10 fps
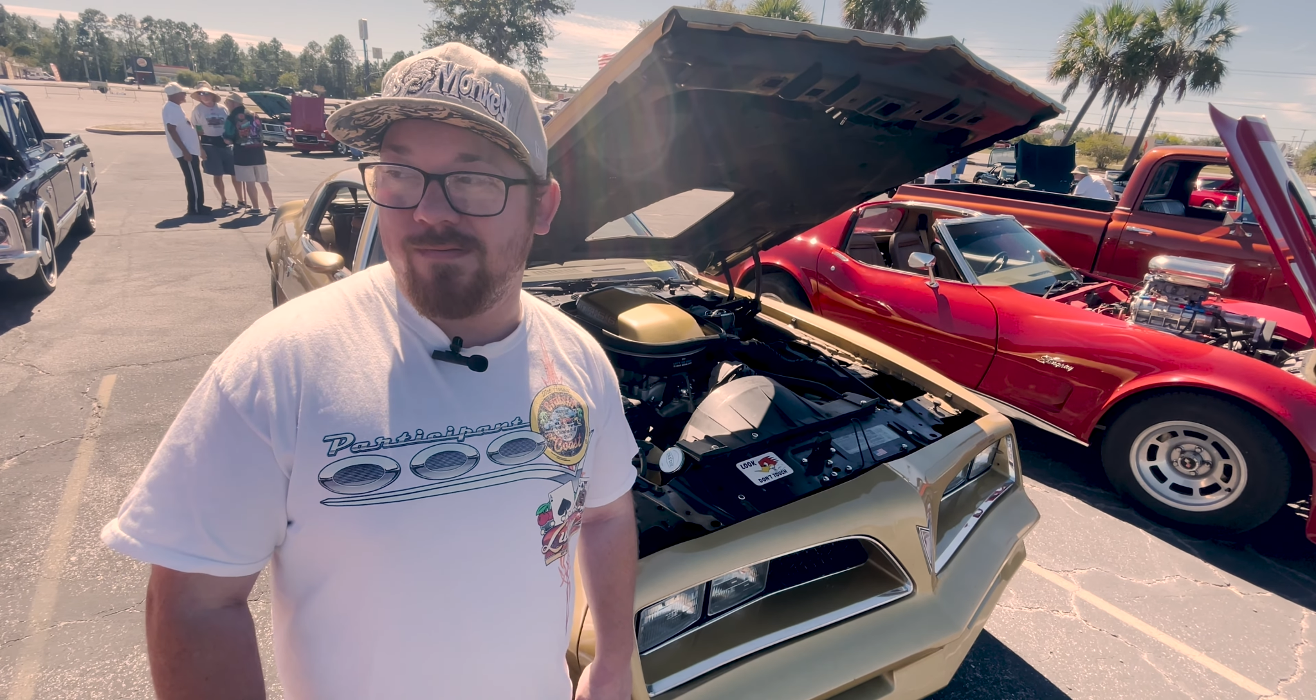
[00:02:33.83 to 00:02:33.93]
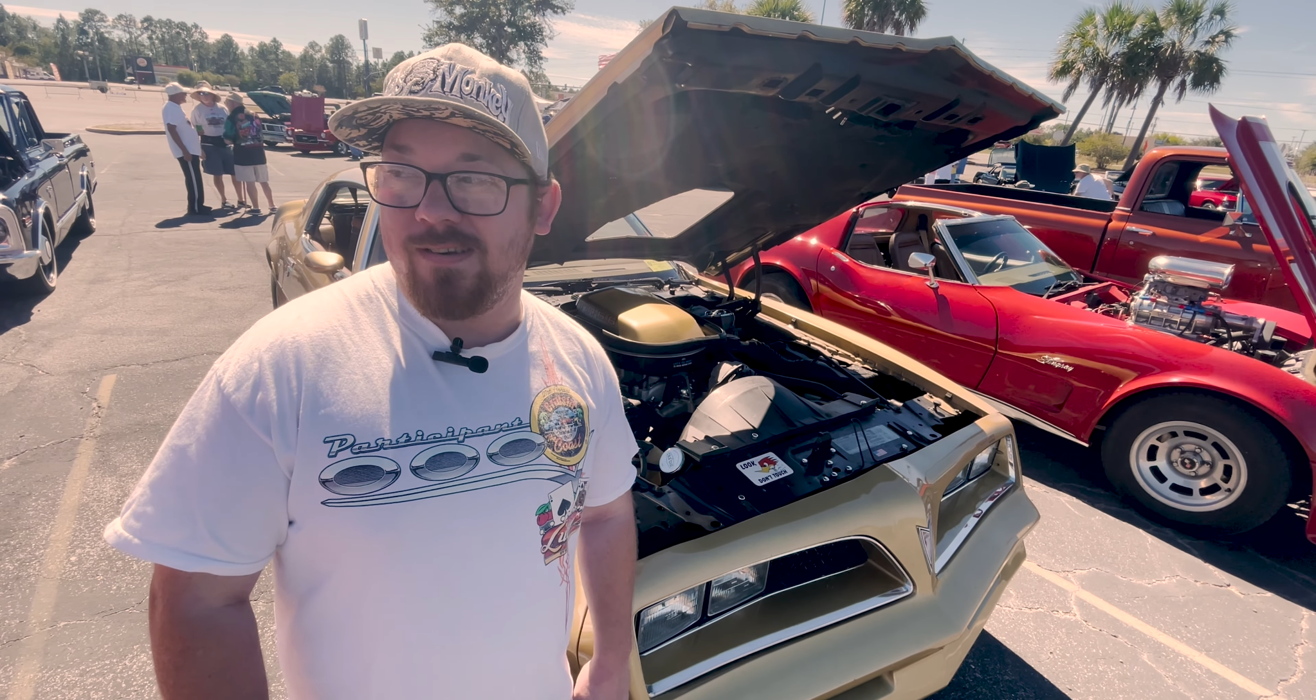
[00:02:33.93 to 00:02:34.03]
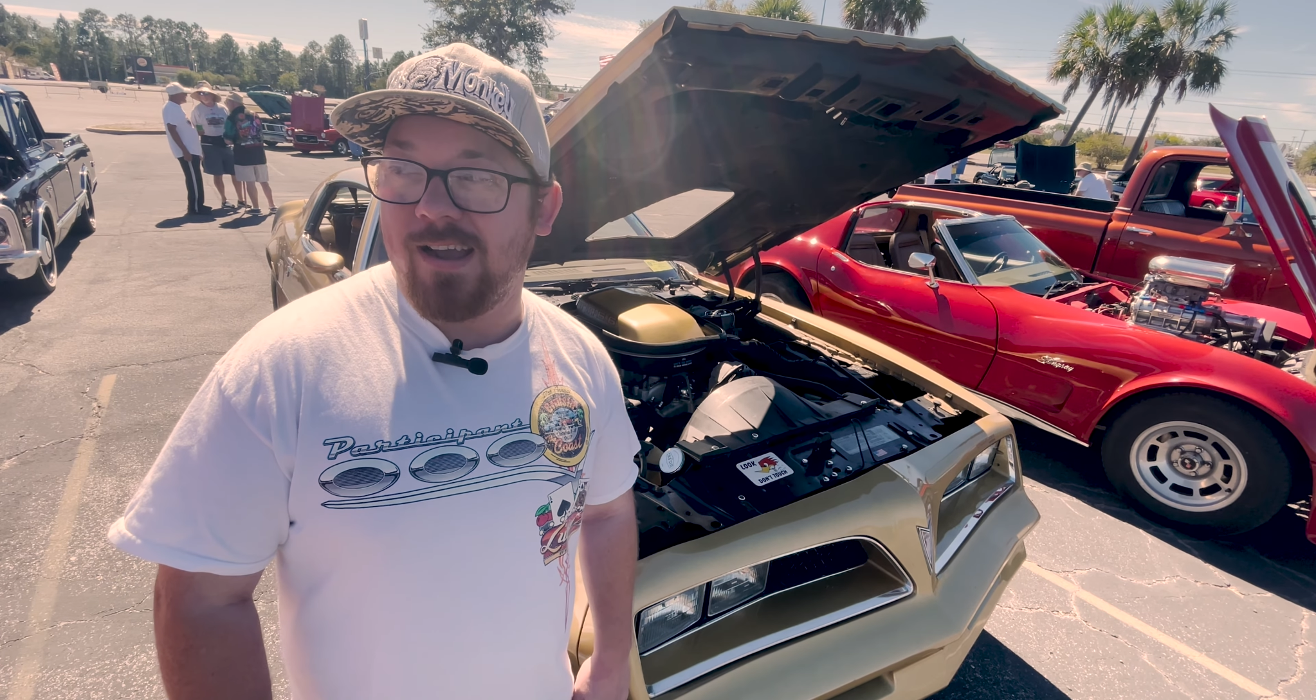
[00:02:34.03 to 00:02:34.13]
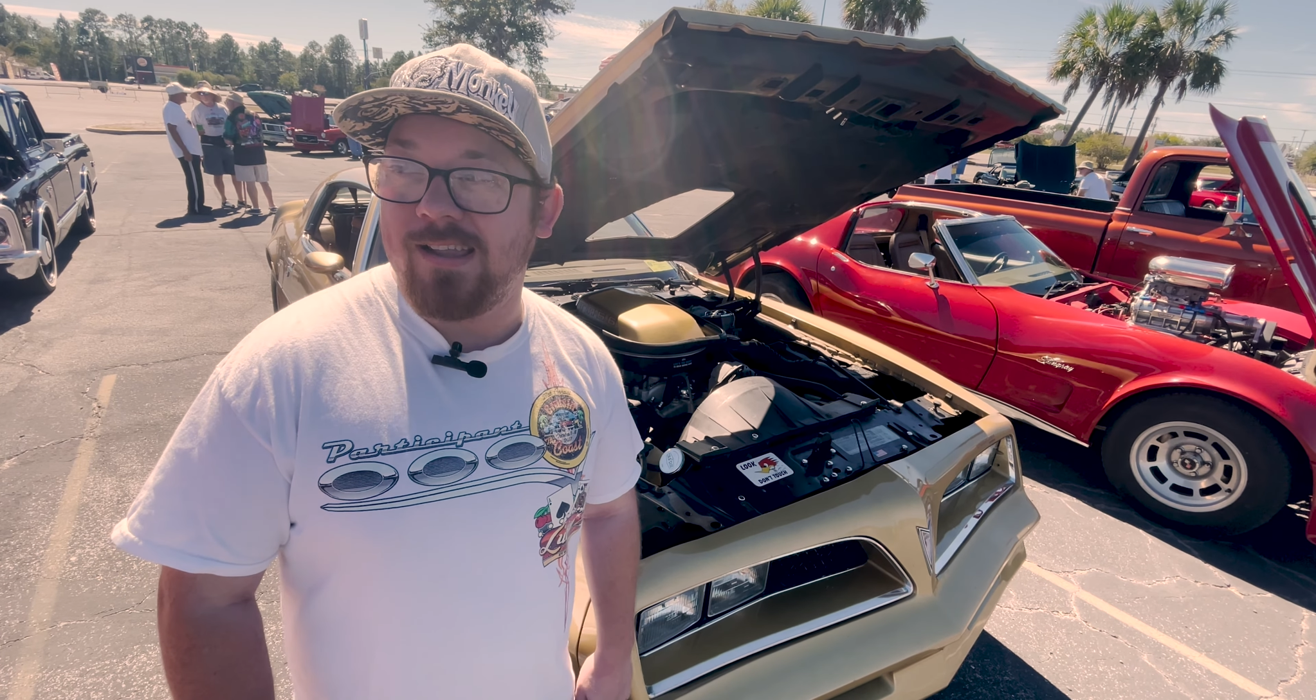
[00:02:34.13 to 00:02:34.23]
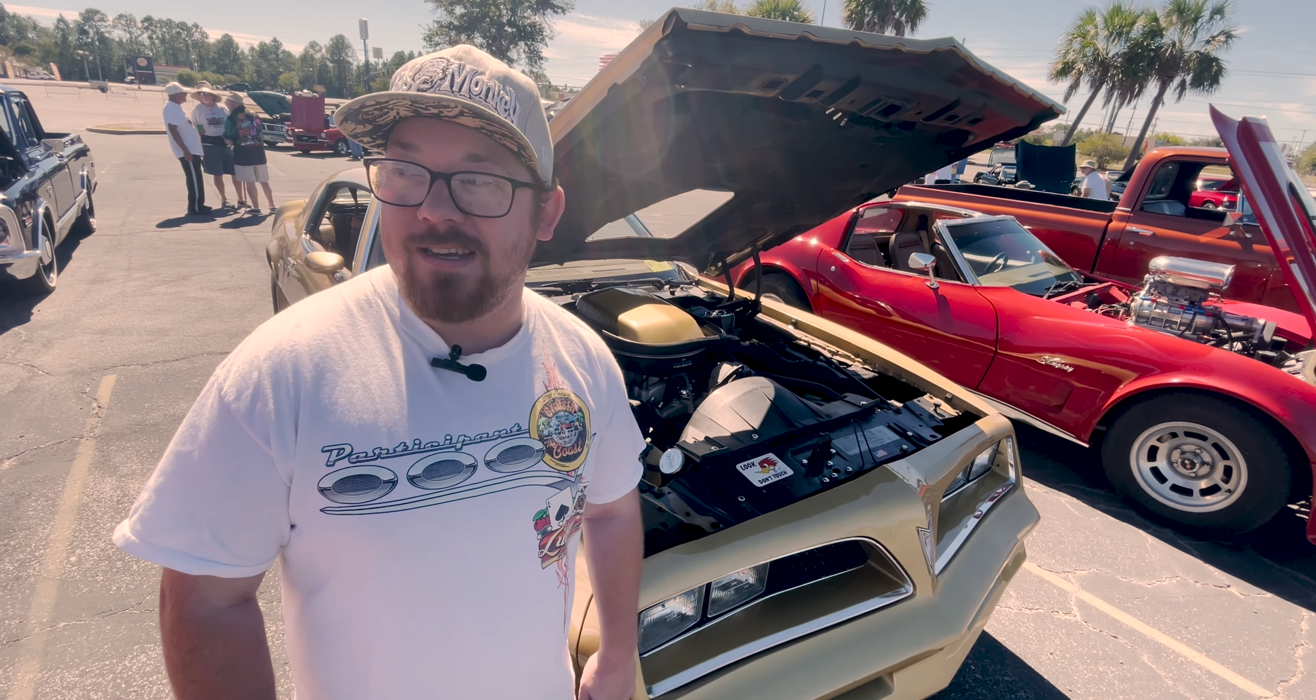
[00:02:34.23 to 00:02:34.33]
with
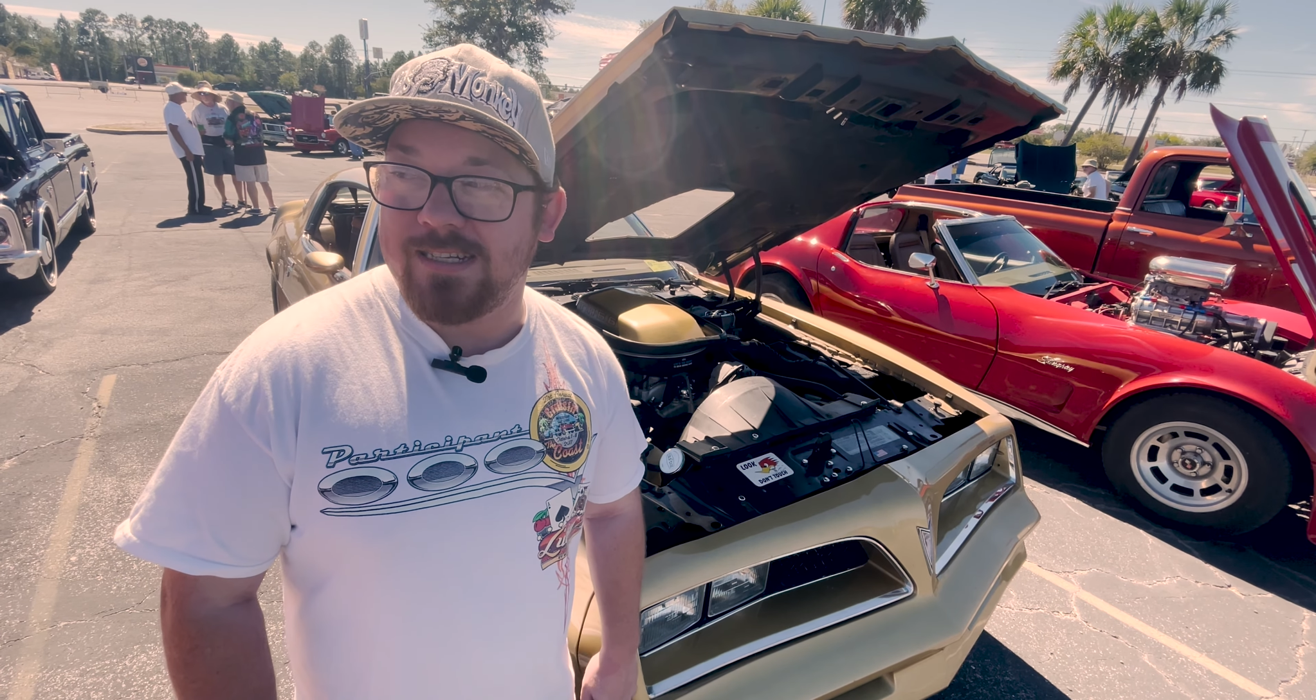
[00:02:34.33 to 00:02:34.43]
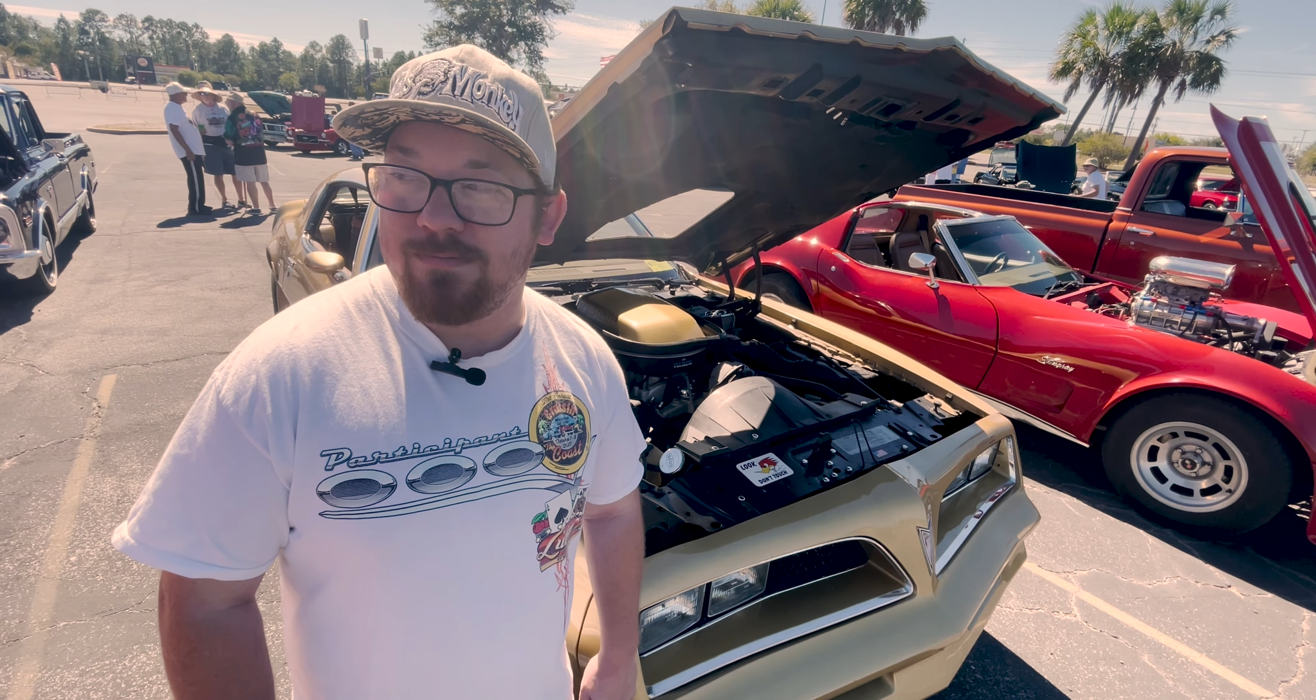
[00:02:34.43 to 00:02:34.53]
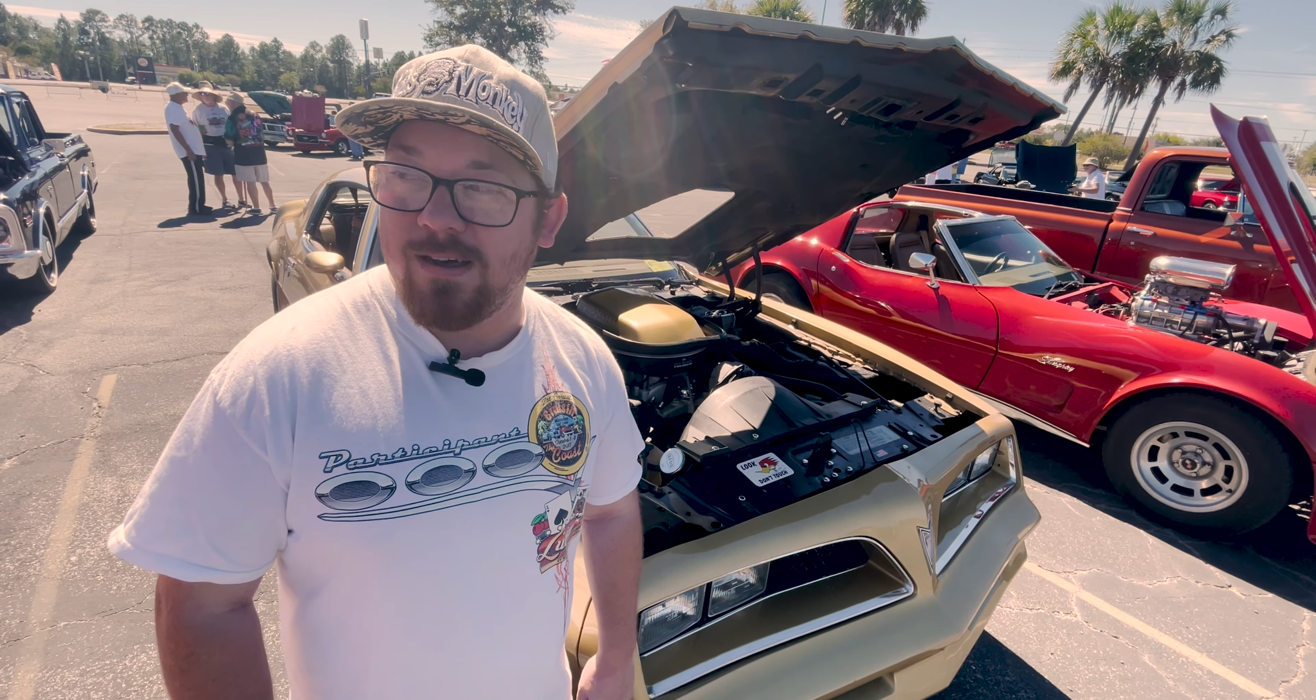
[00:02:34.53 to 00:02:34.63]
an LS